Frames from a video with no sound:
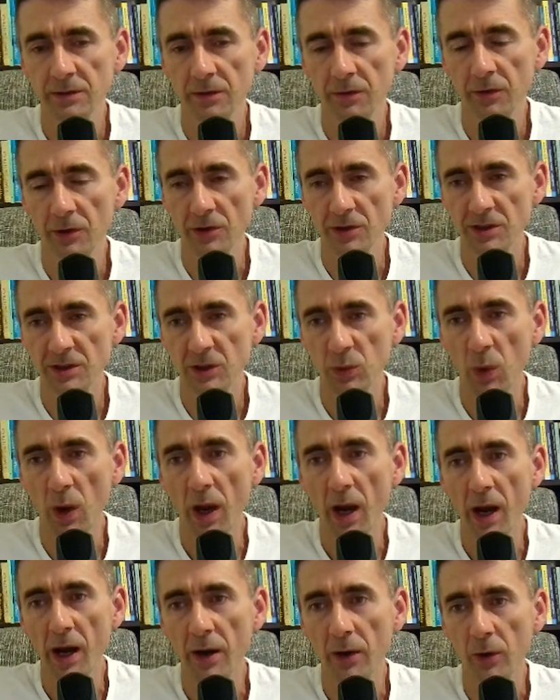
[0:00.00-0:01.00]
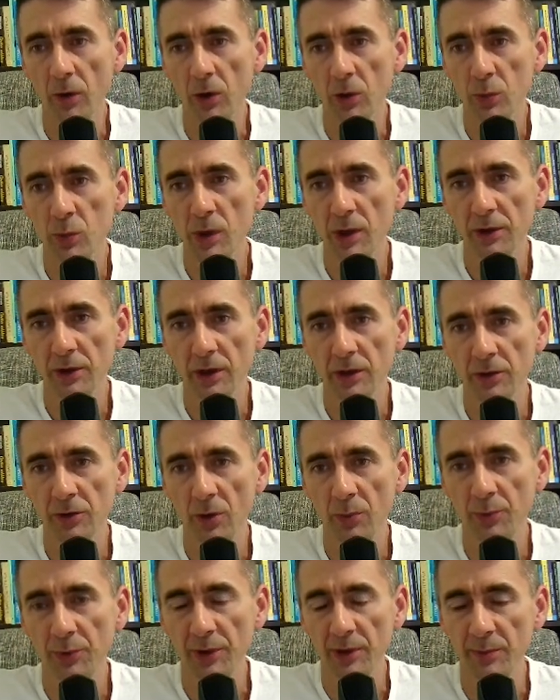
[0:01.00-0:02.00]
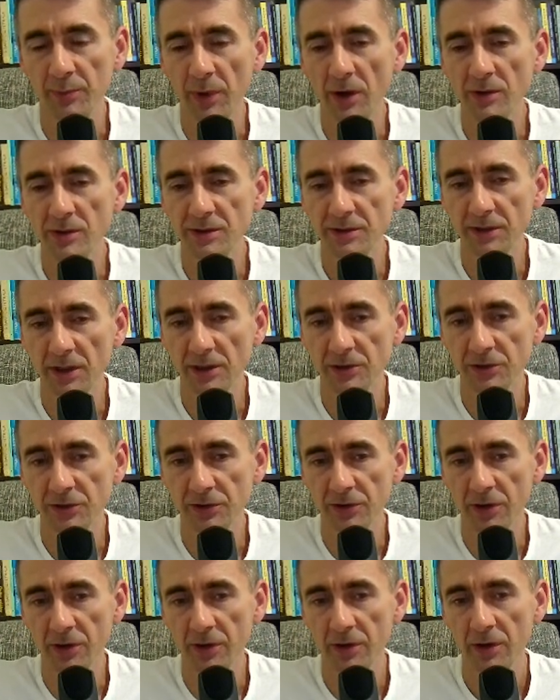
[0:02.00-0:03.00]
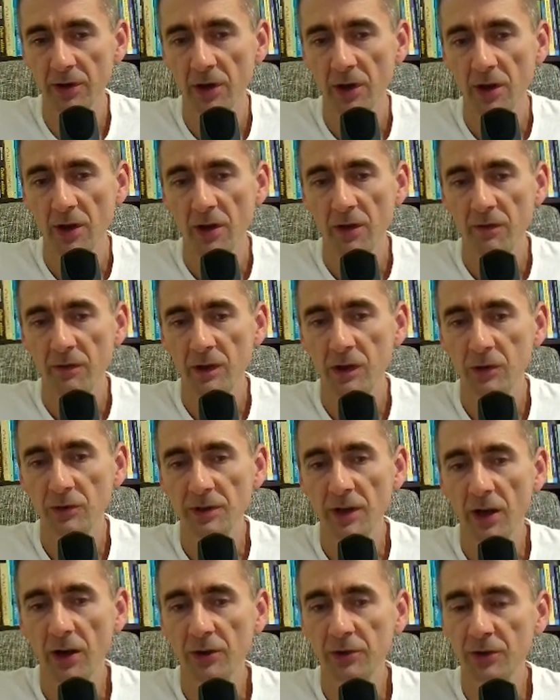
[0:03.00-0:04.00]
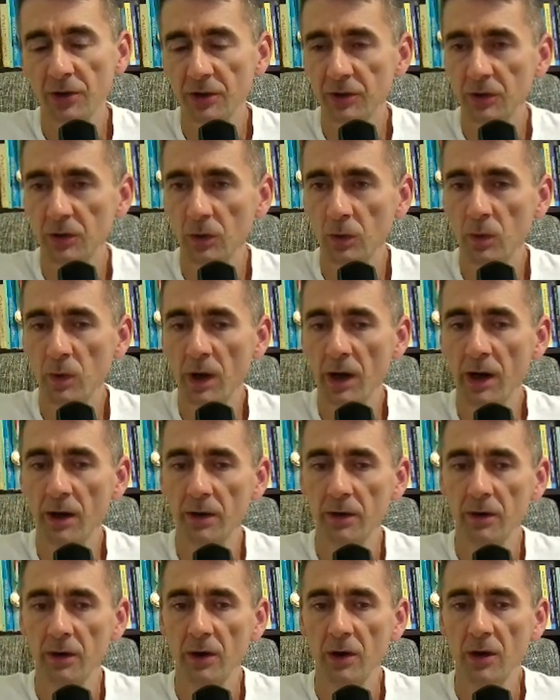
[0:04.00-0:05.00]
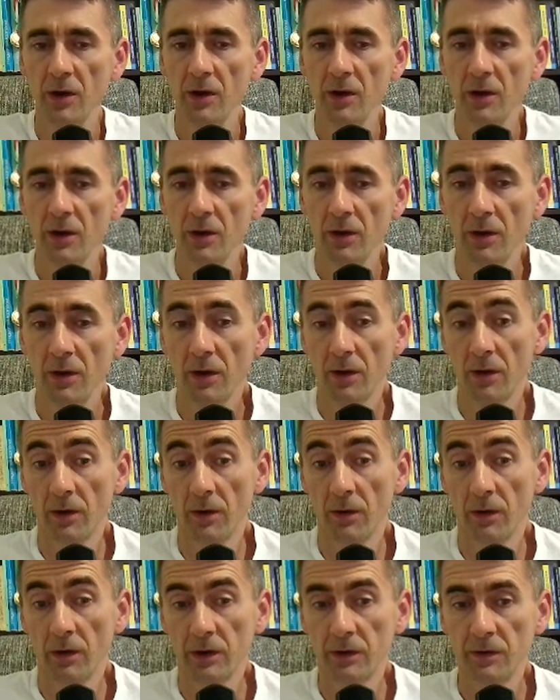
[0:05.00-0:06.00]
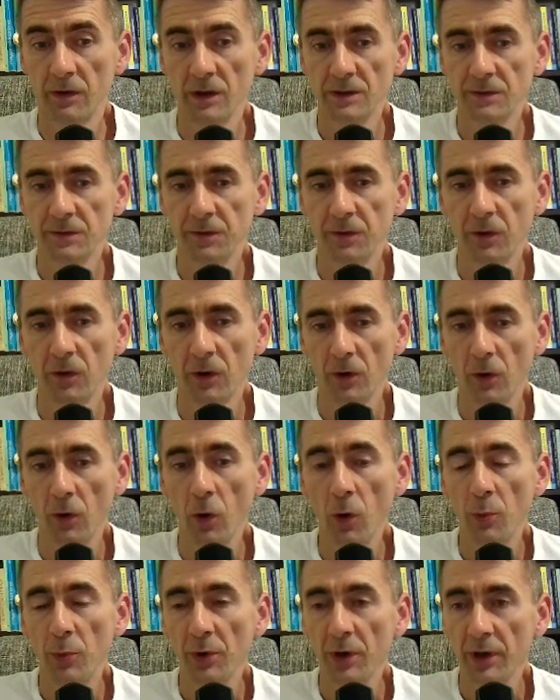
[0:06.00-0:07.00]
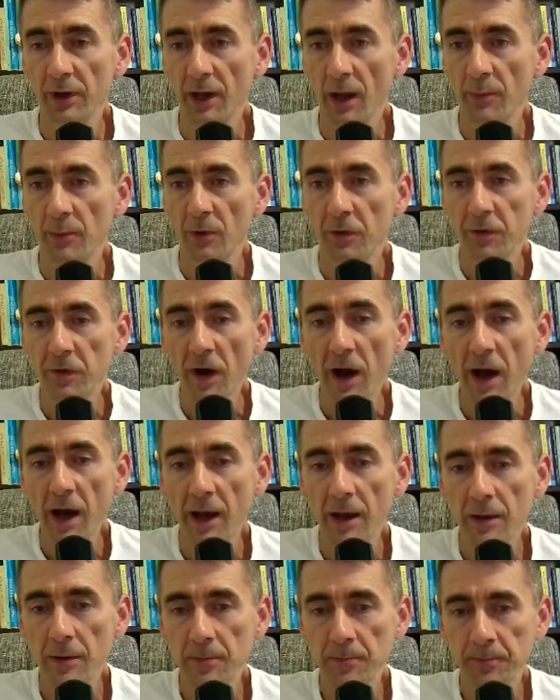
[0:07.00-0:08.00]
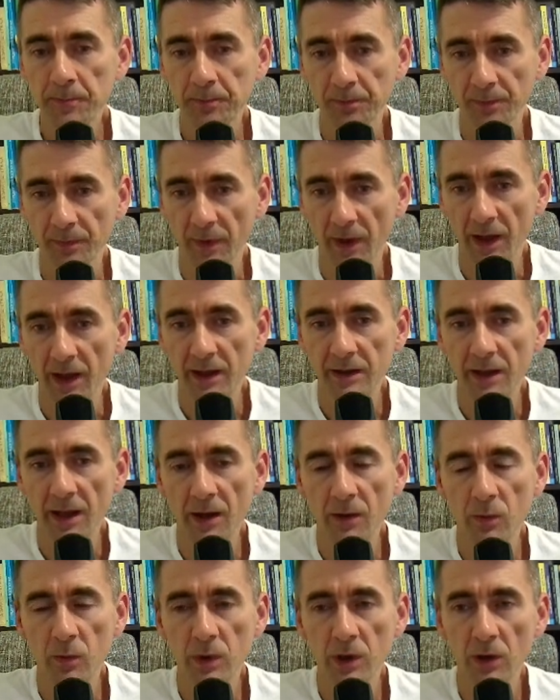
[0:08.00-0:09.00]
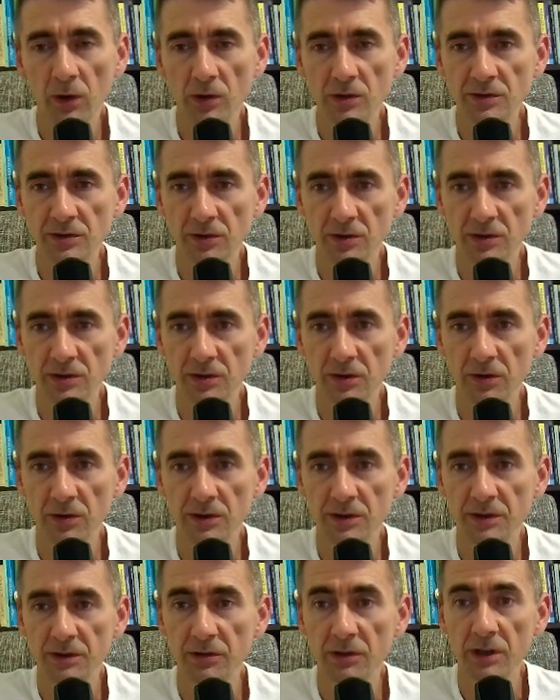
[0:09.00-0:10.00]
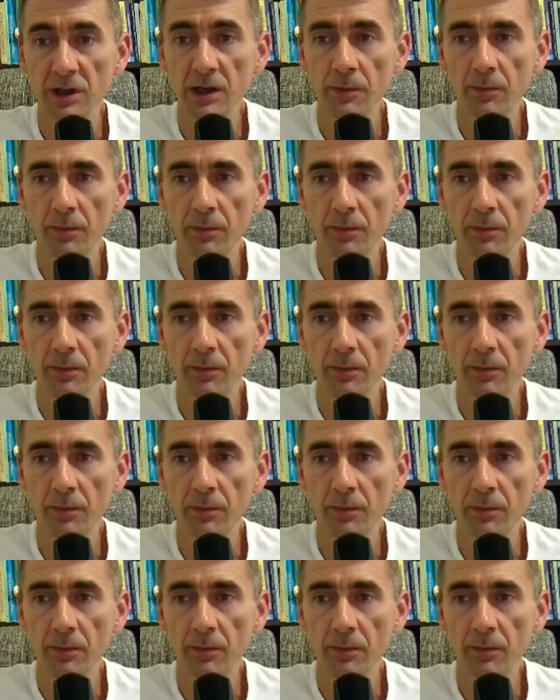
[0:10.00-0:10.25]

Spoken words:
for square or weakening the opponent pawn structure. We looked at another 2 where it was for opening up a file, and then we also saw 3